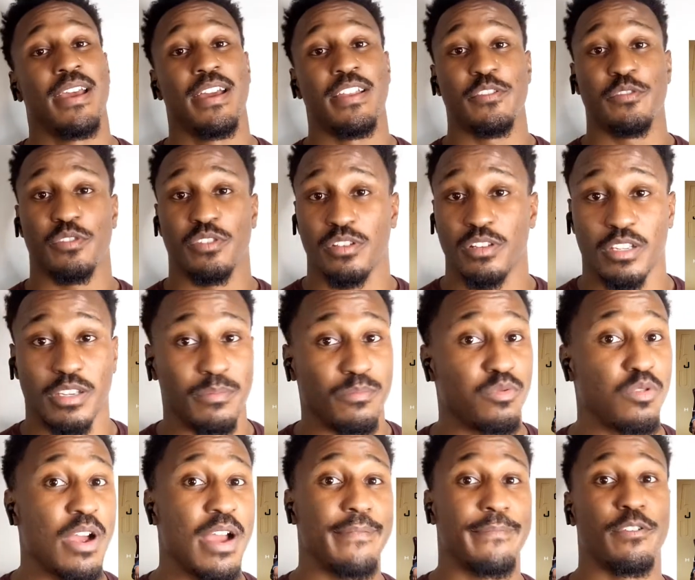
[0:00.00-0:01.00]
And you can look in
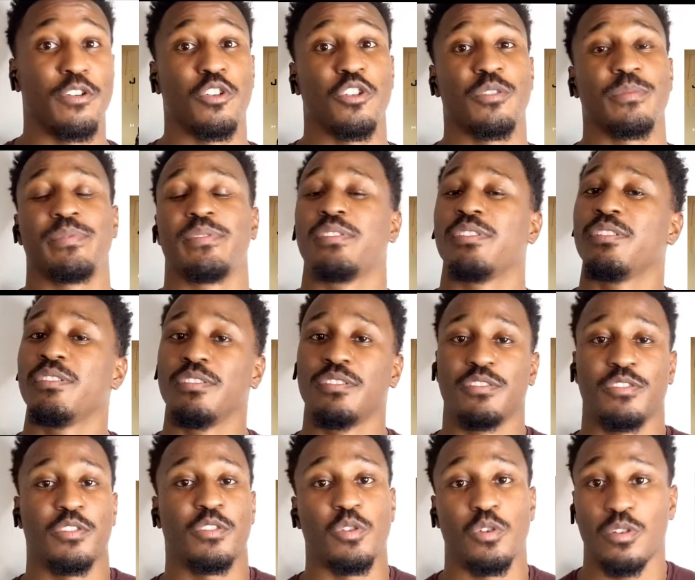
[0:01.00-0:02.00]
Proverbs
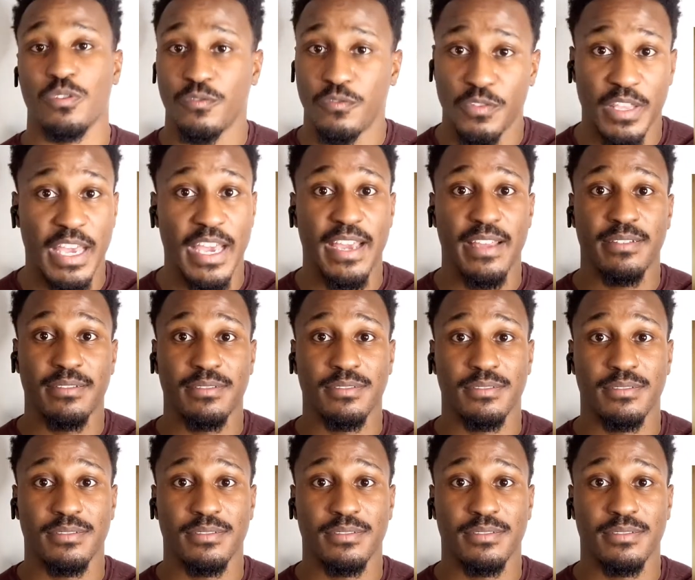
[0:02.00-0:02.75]
to go over that.